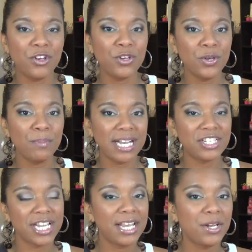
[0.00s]
you're new to my
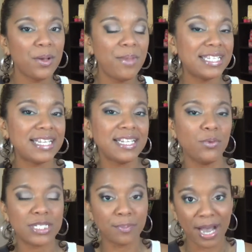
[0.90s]
channel, basically
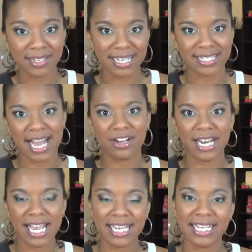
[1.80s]
what Spotlight
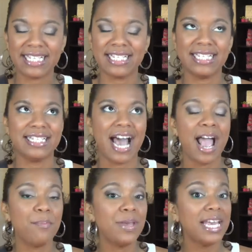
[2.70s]
Saturday is
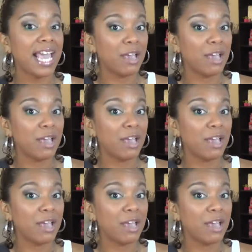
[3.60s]
I pick